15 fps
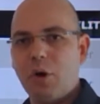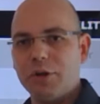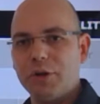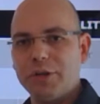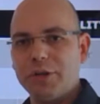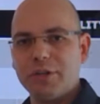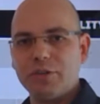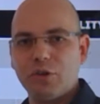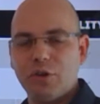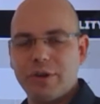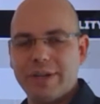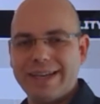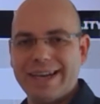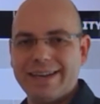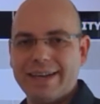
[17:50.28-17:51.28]

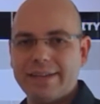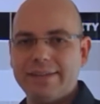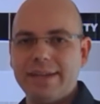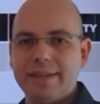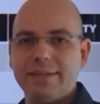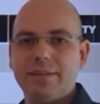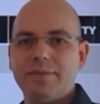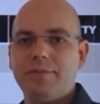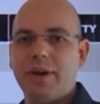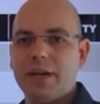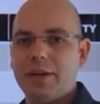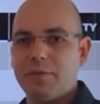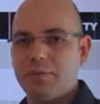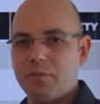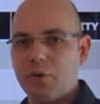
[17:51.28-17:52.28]
monitoring and
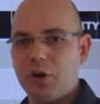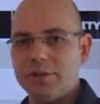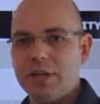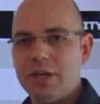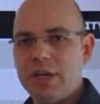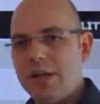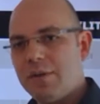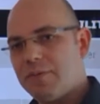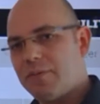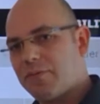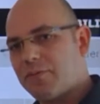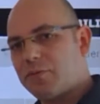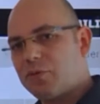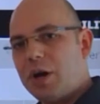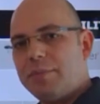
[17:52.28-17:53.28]
identifying fraud
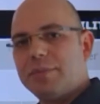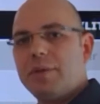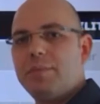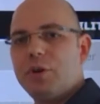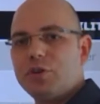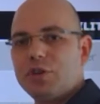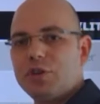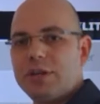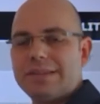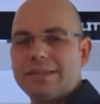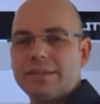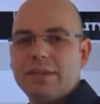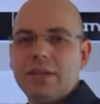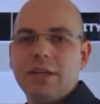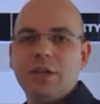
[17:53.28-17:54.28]
from the
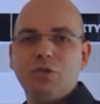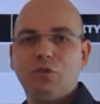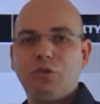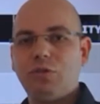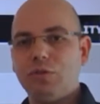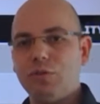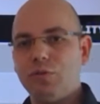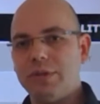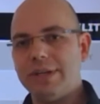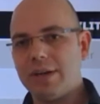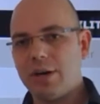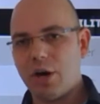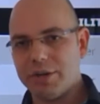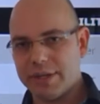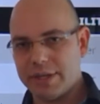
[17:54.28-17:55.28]
merchant to the
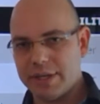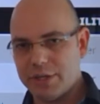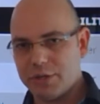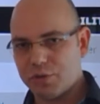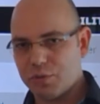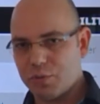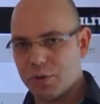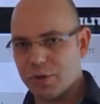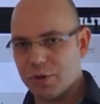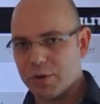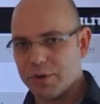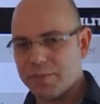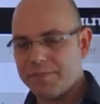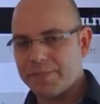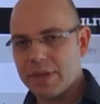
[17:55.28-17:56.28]
card
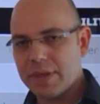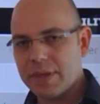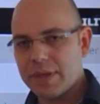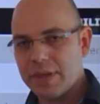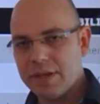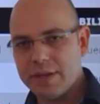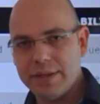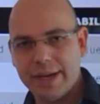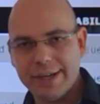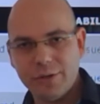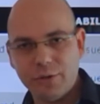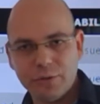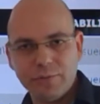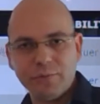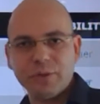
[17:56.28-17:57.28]
issuer. Now, in
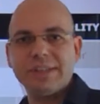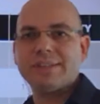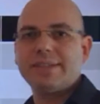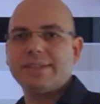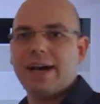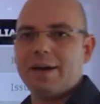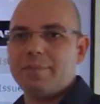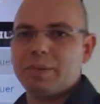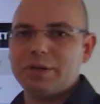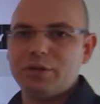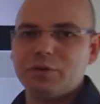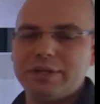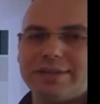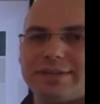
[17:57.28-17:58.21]
order for this to happen,